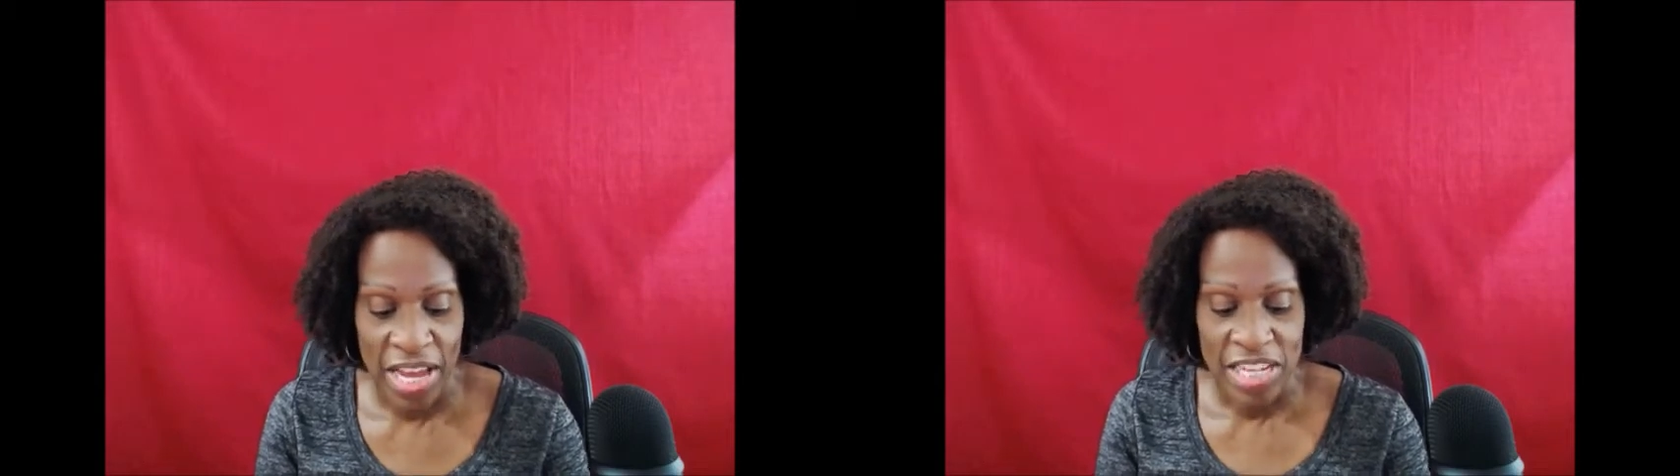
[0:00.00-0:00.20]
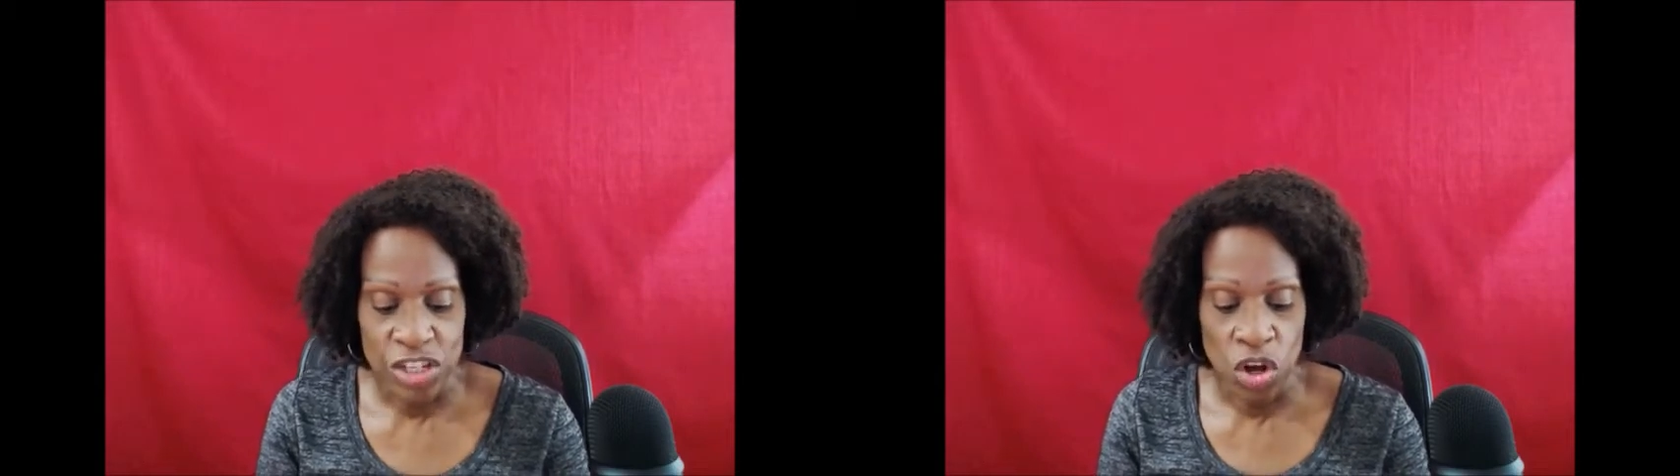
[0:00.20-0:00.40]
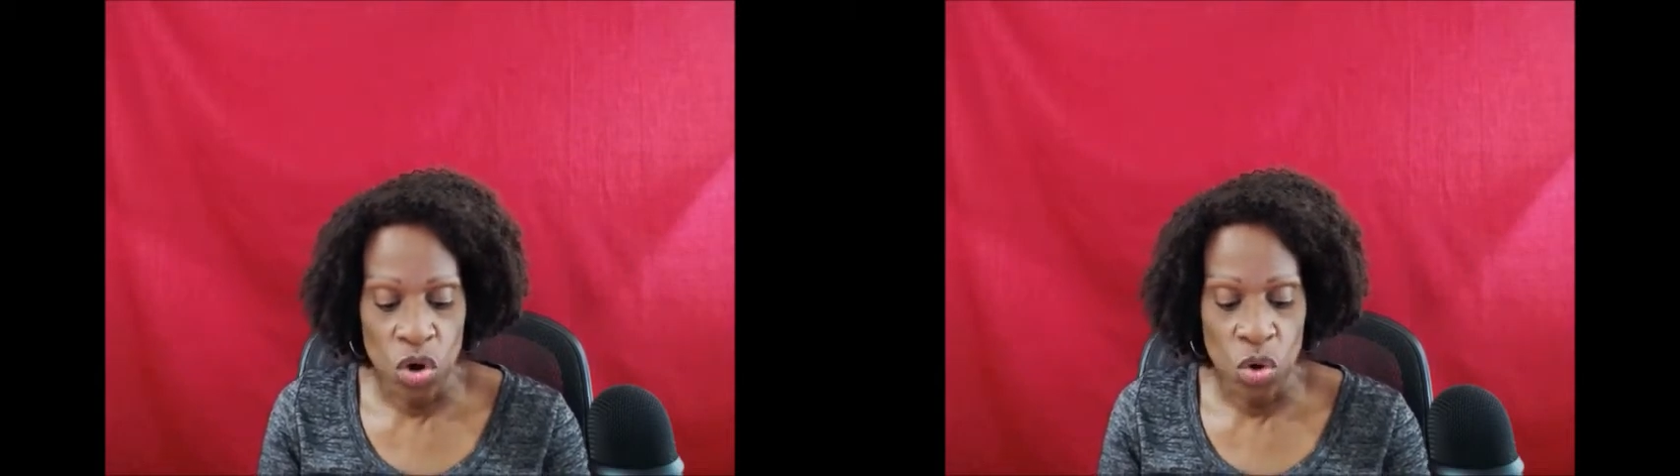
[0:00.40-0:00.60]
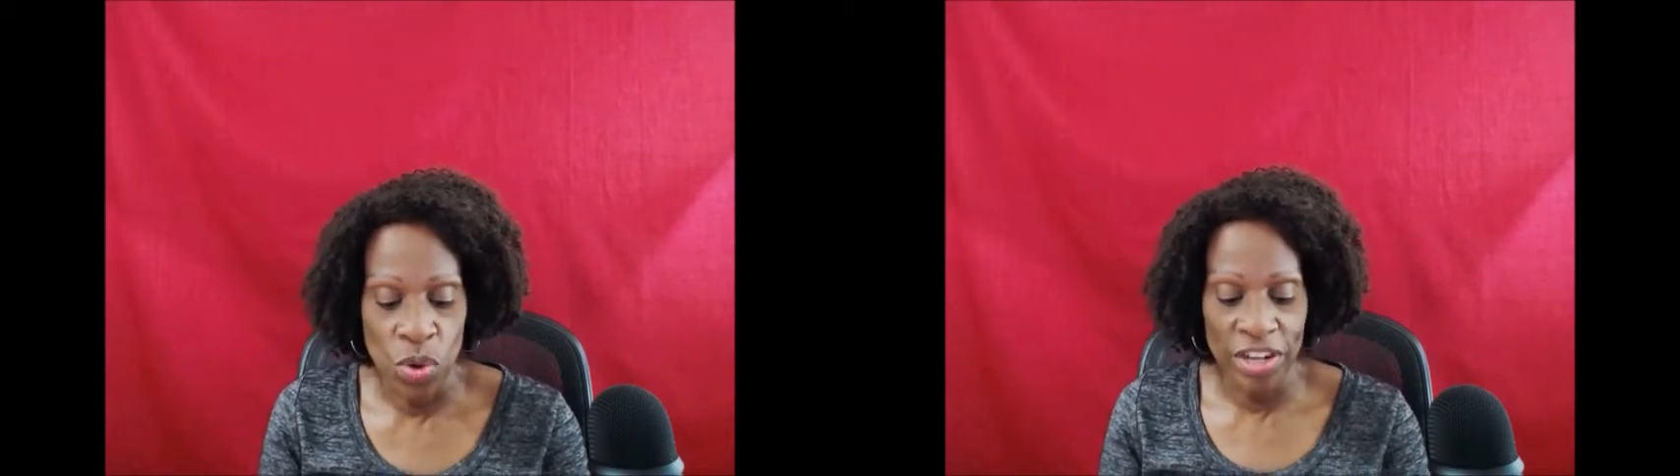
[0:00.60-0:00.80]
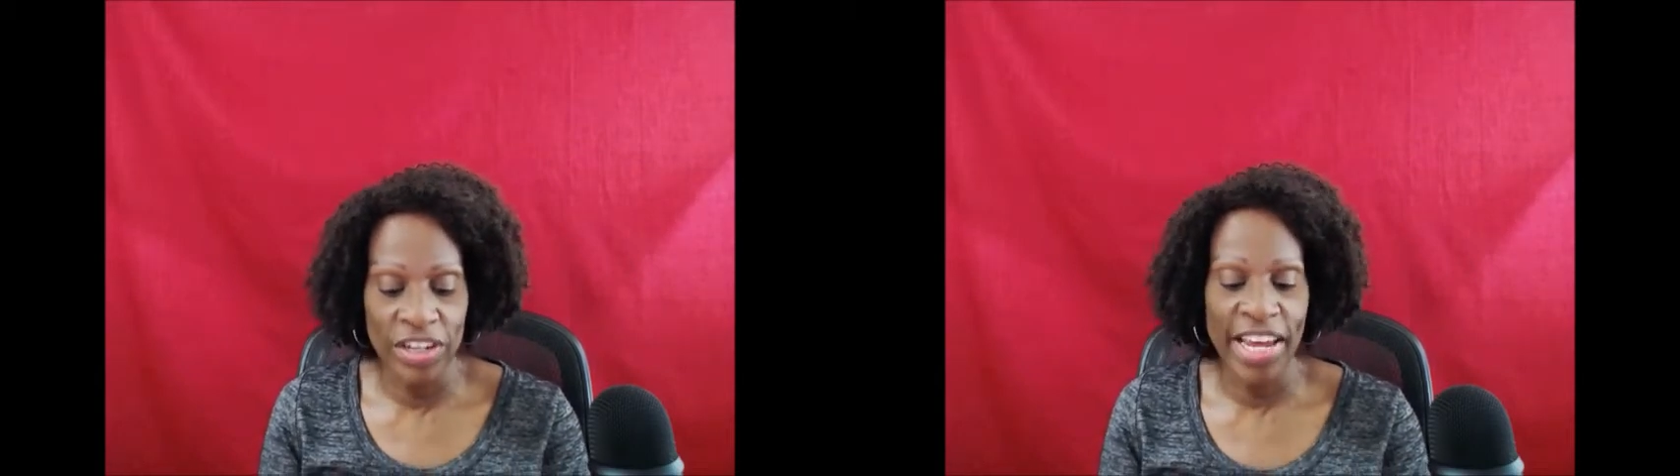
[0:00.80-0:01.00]
So we're
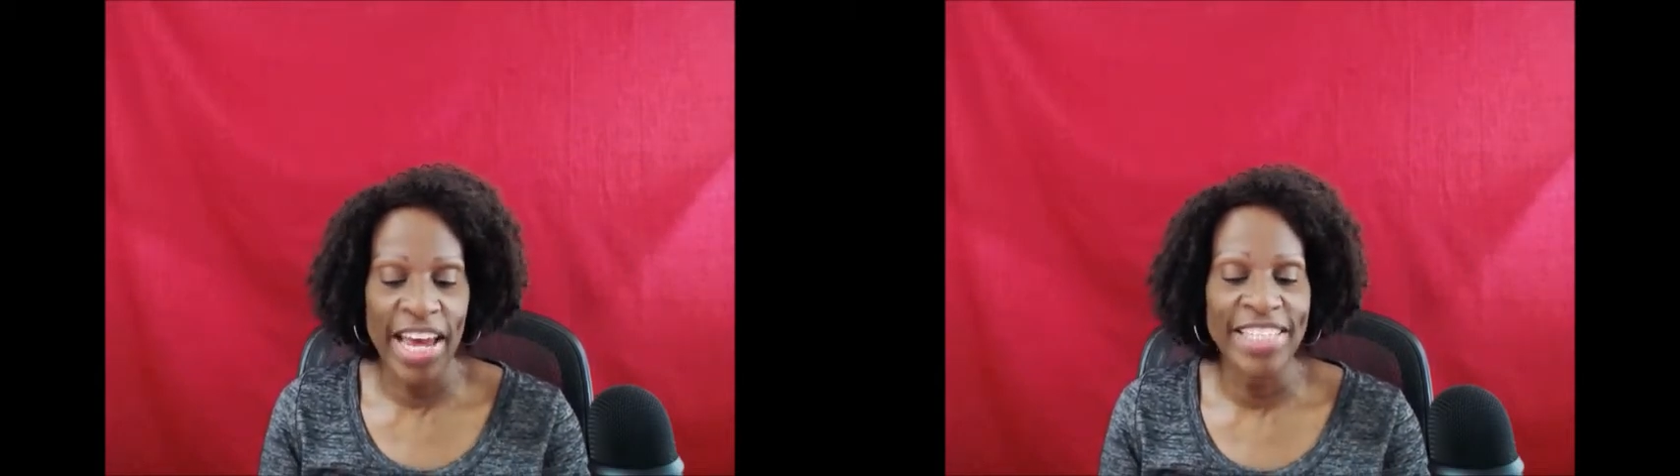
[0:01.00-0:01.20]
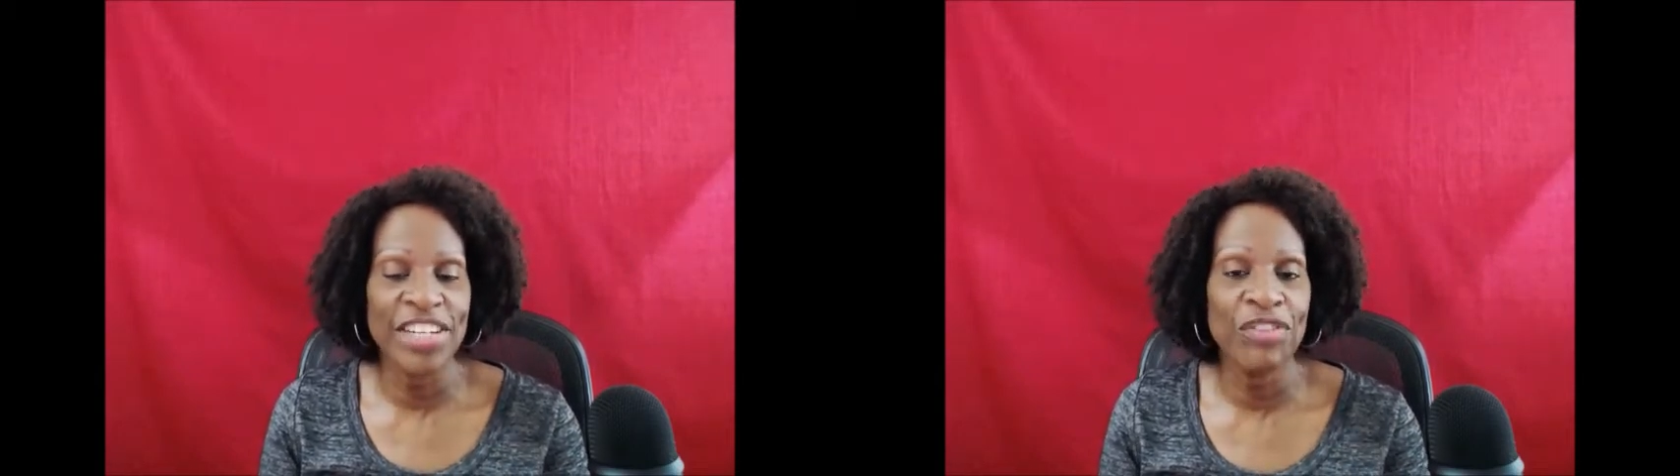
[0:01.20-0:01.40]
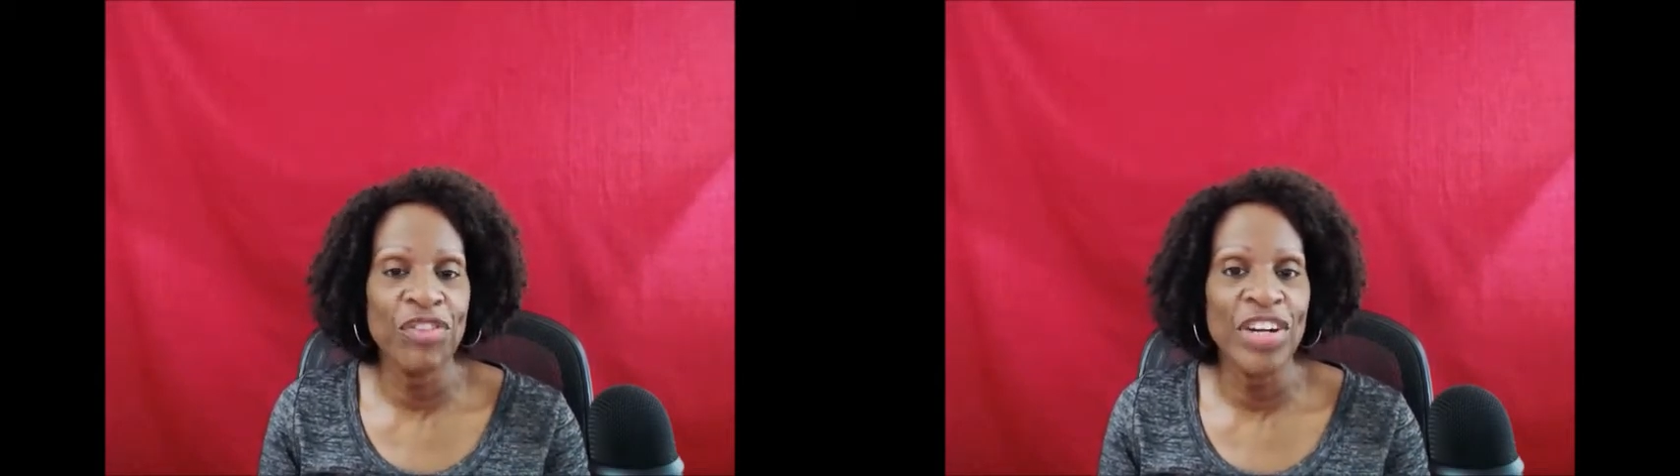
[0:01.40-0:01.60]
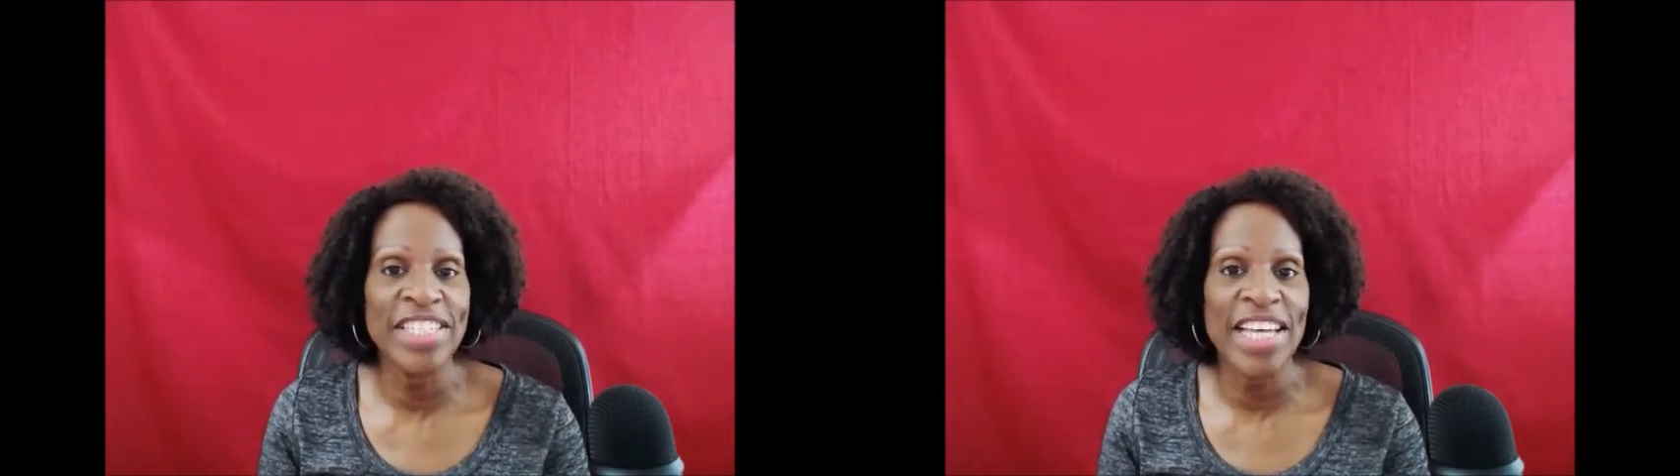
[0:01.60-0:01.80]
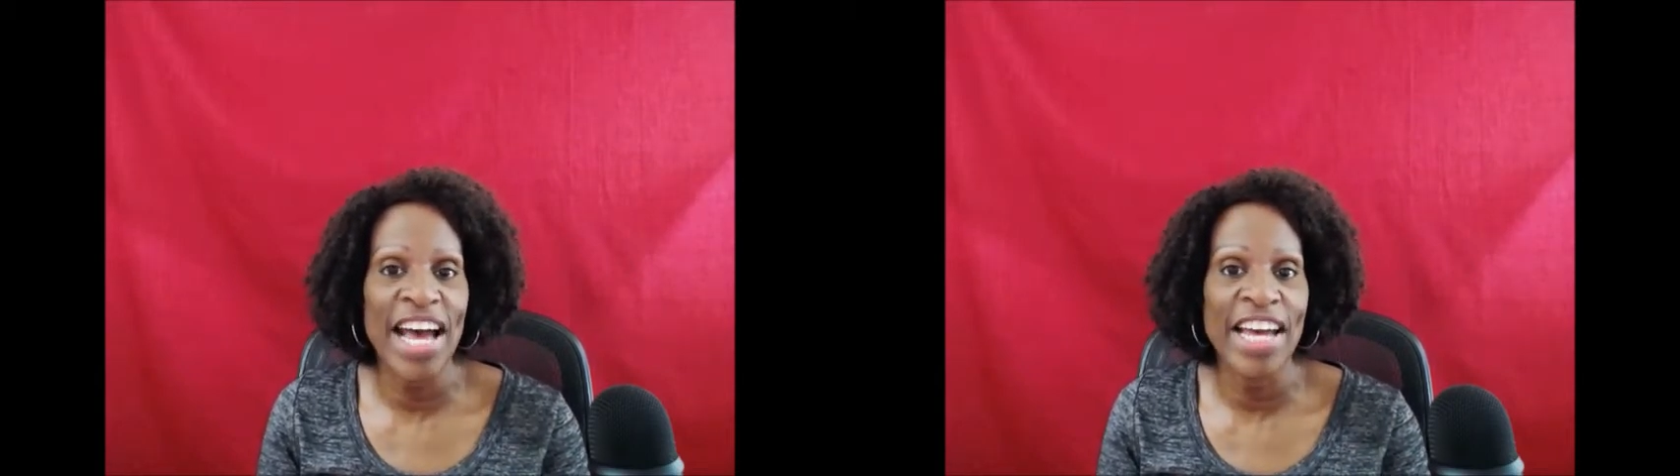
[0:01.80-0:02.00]
going to look at different
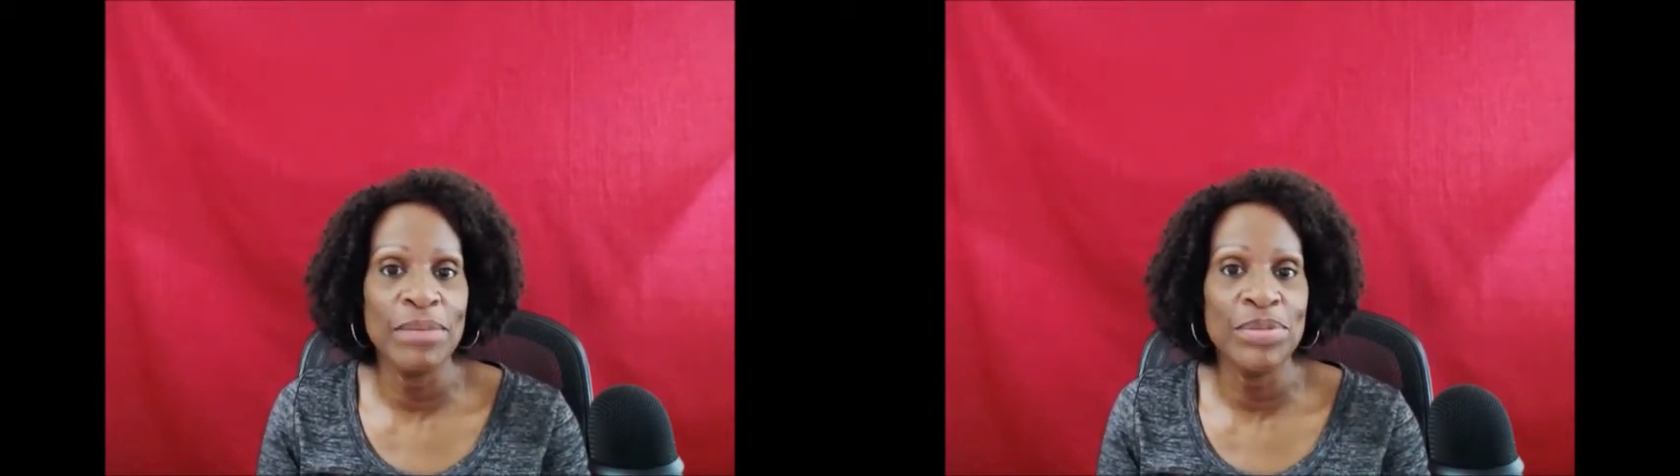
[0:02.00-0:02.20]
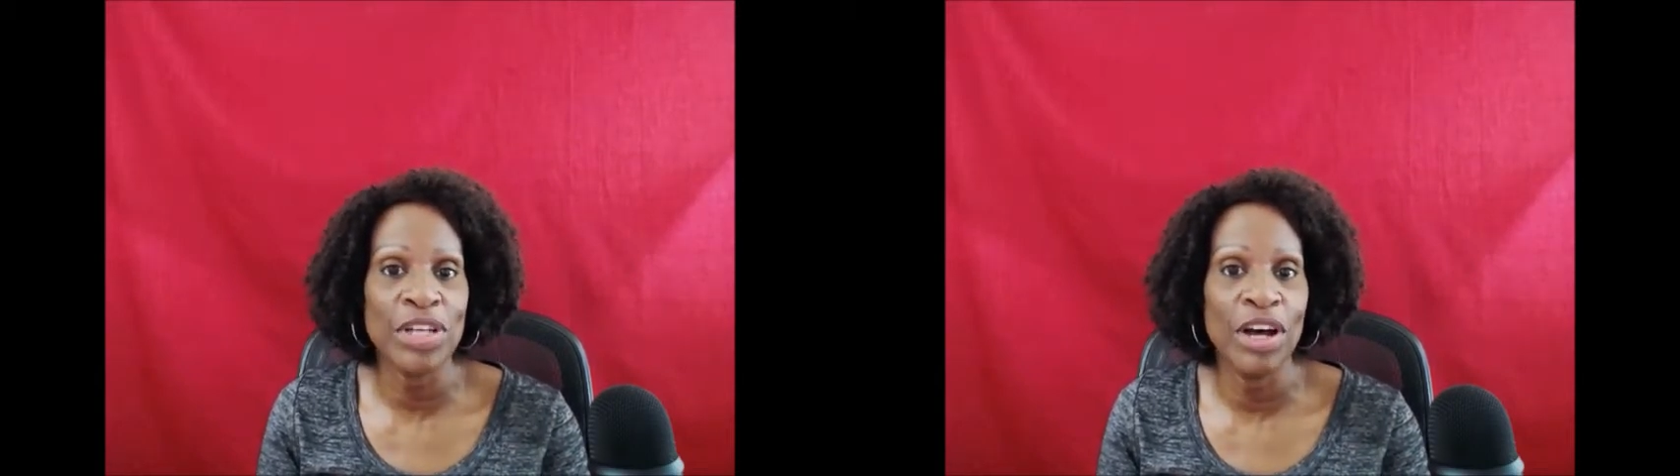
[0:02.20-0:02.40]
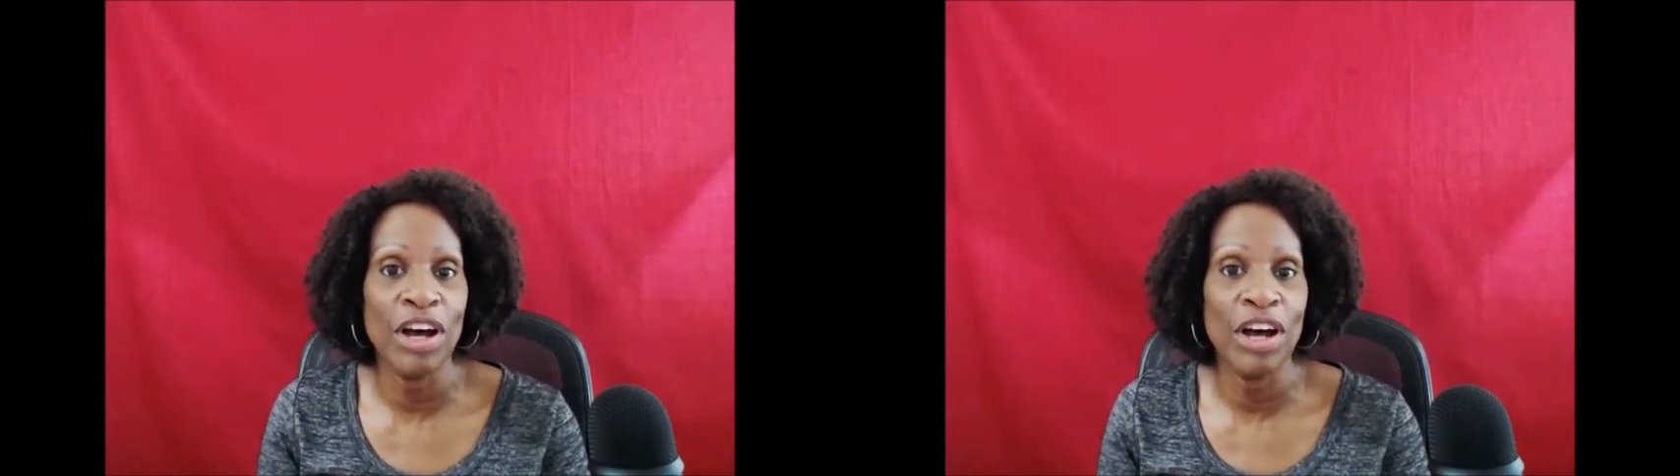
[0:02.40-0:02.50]
types